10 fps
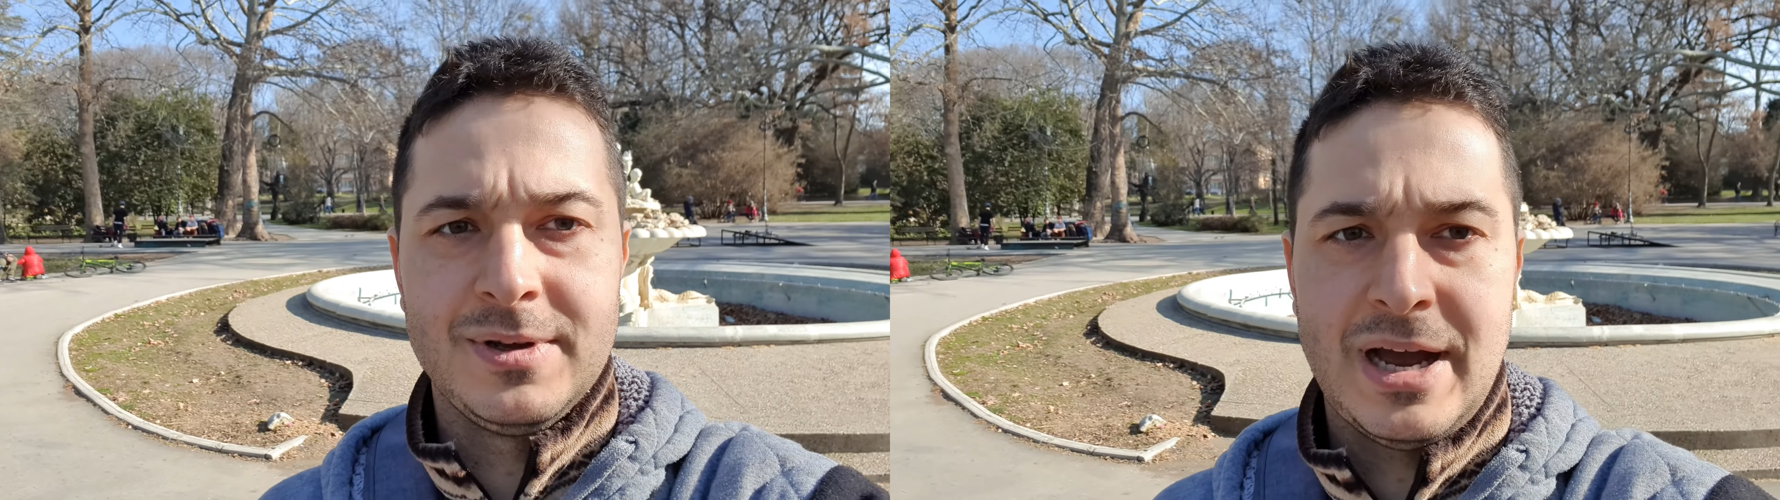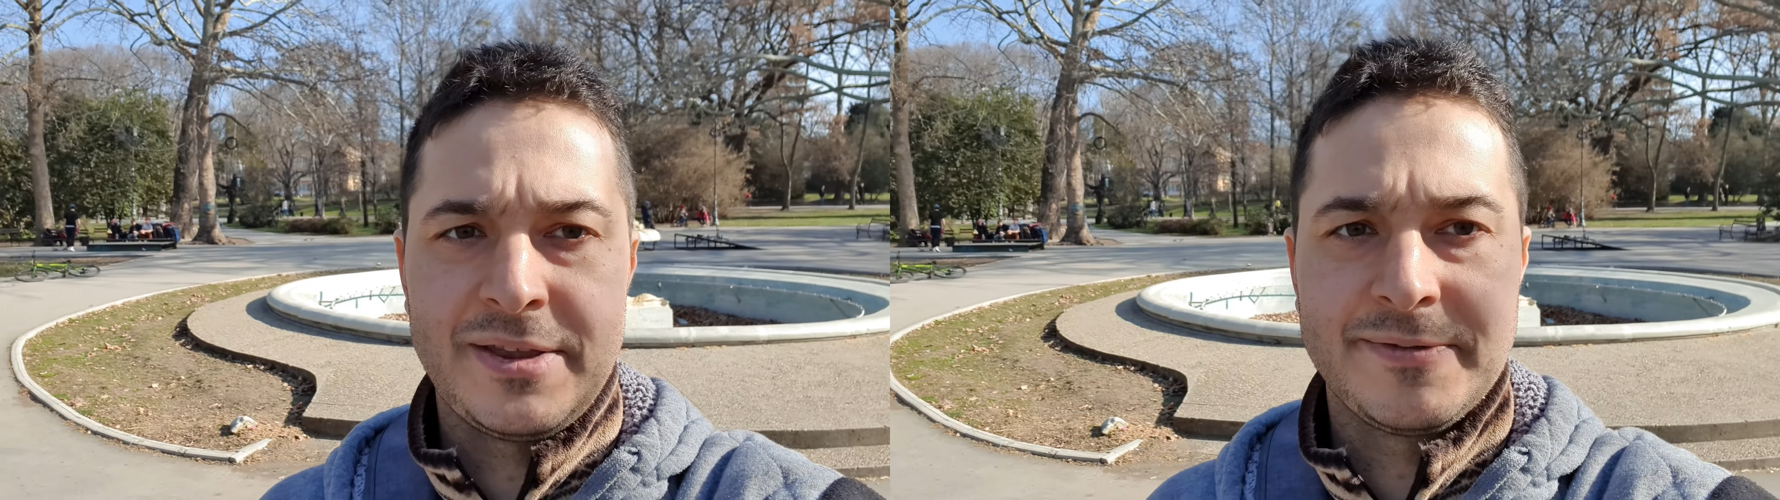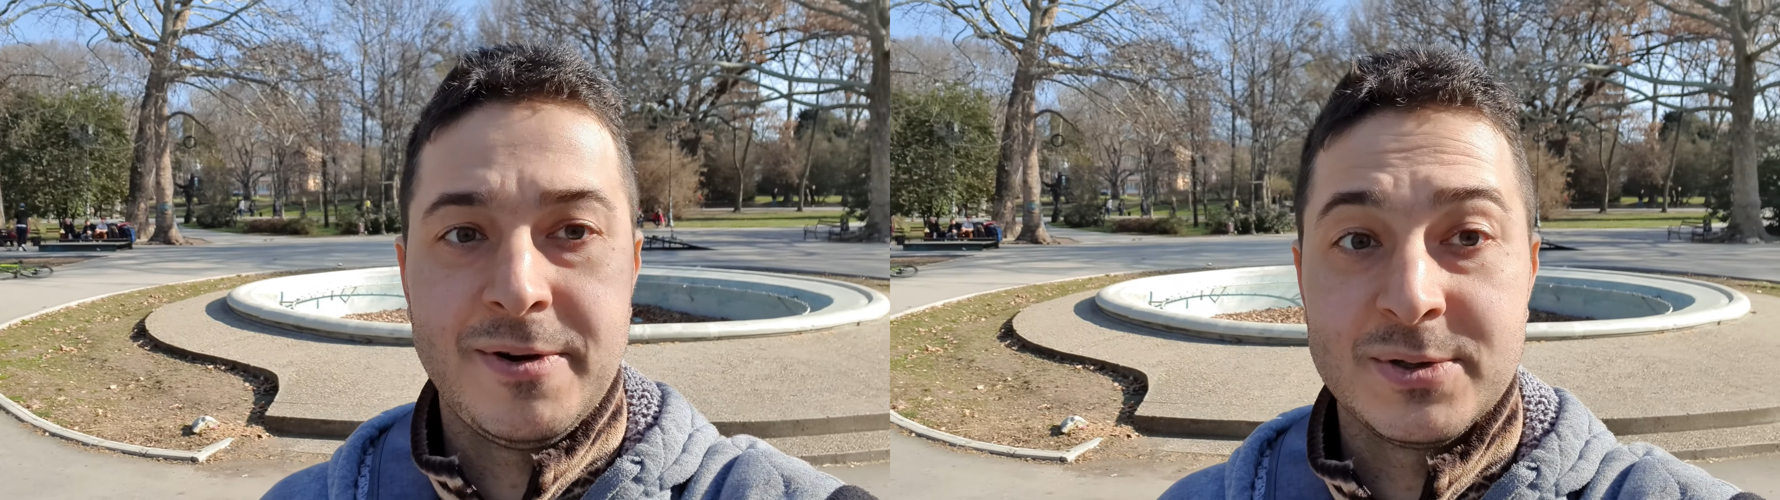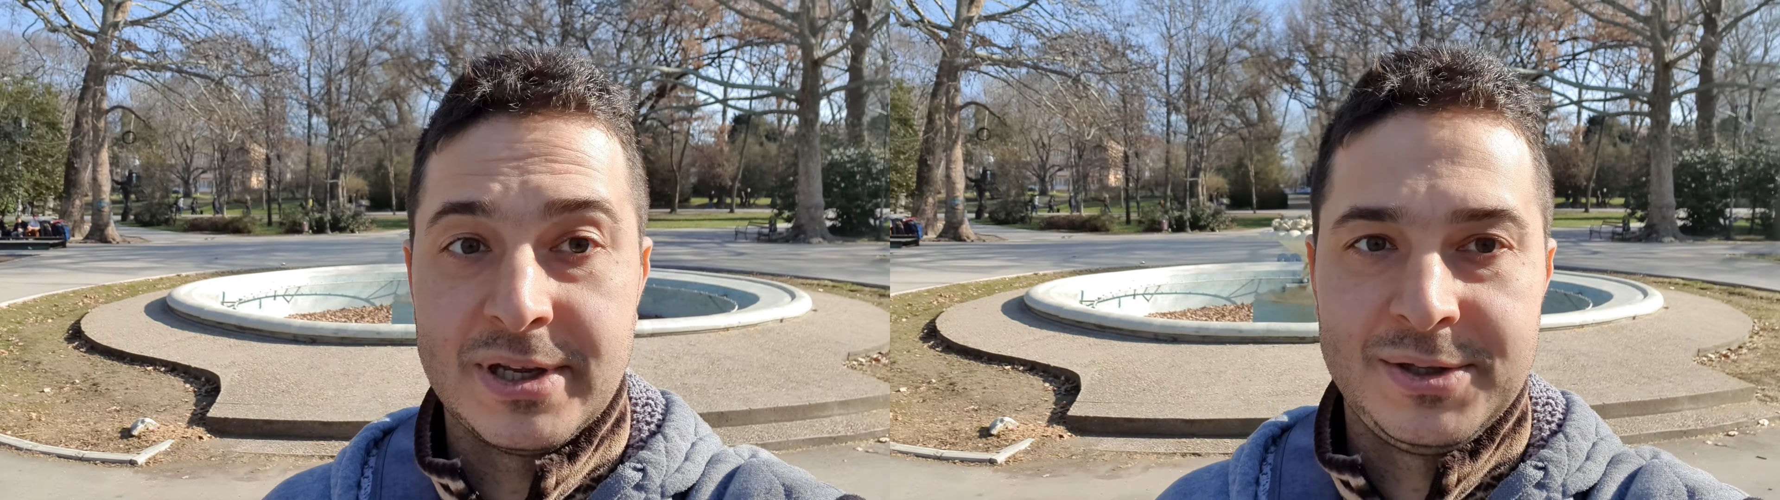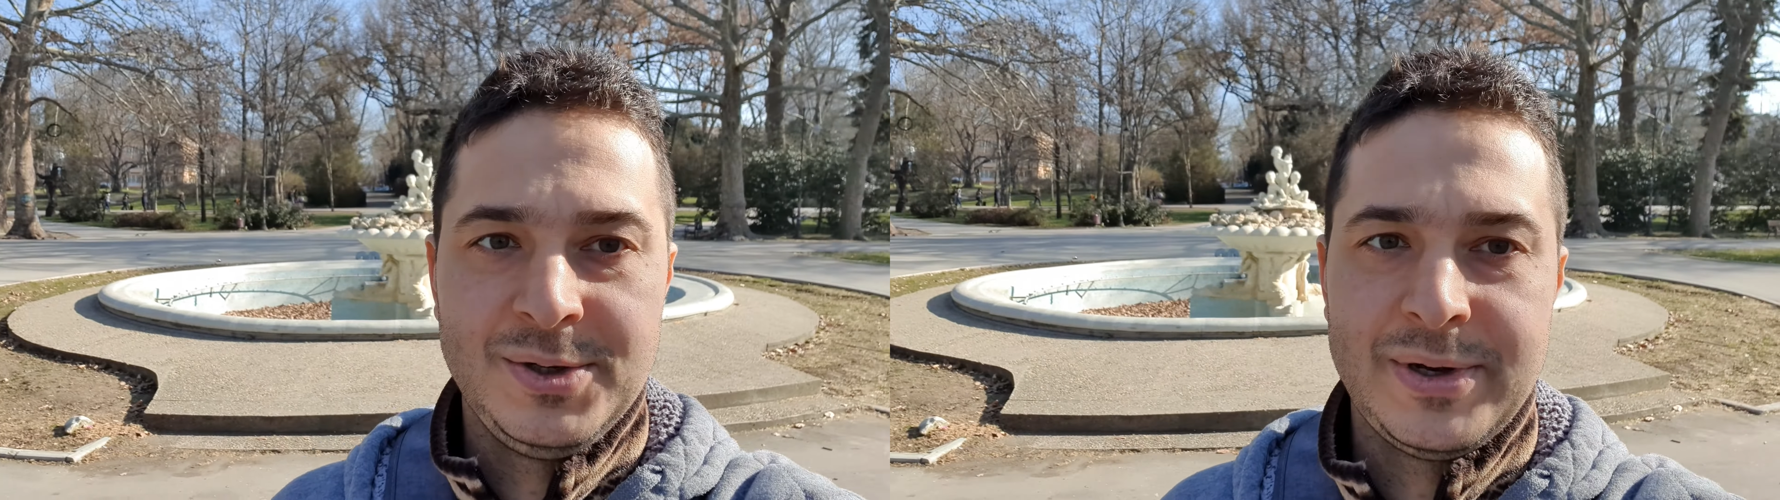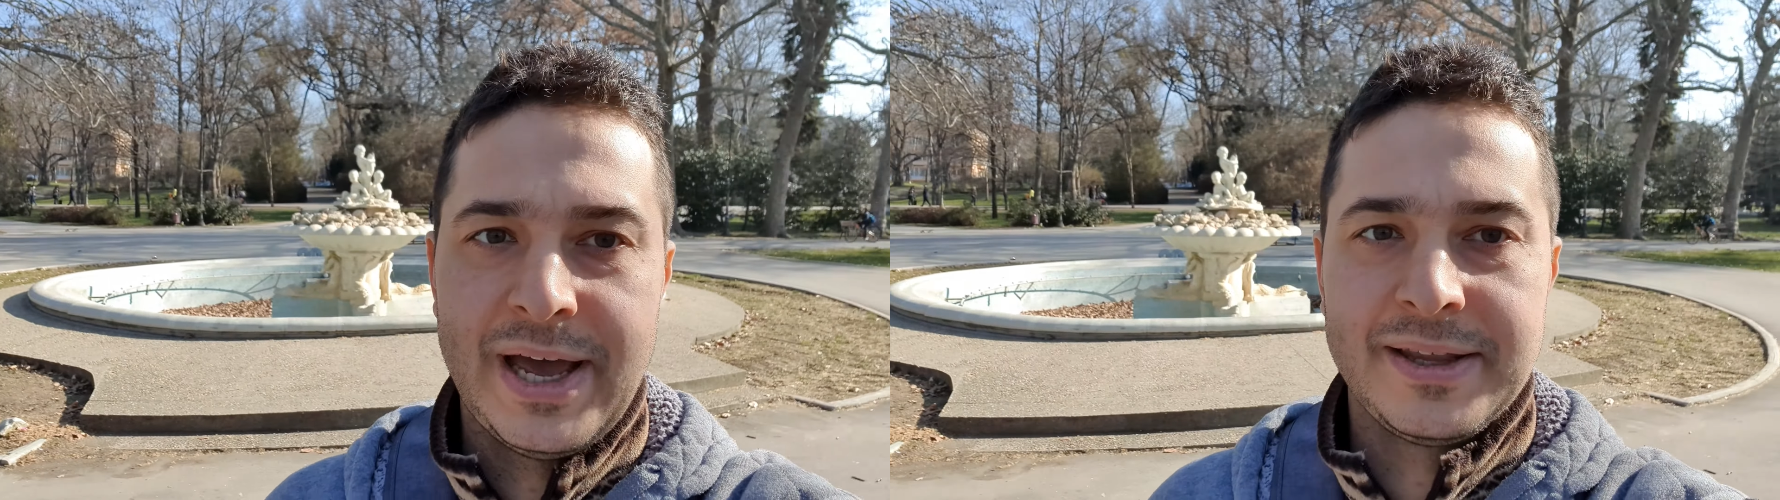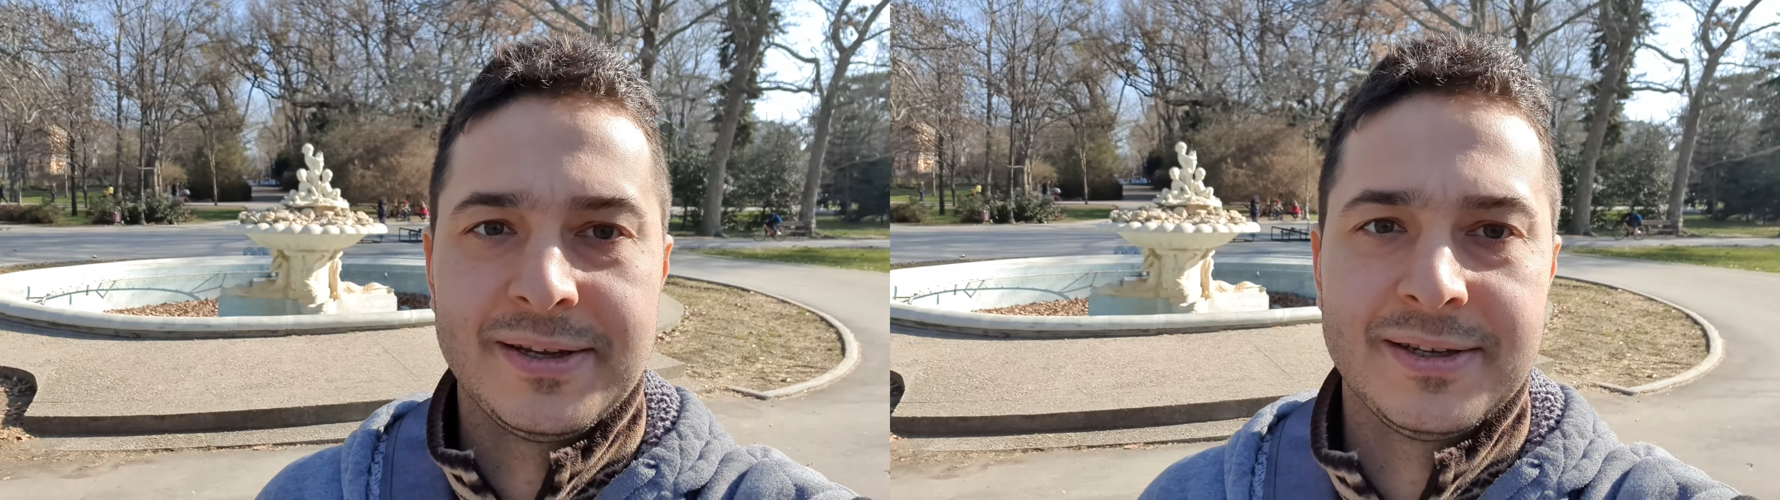other phones that do that.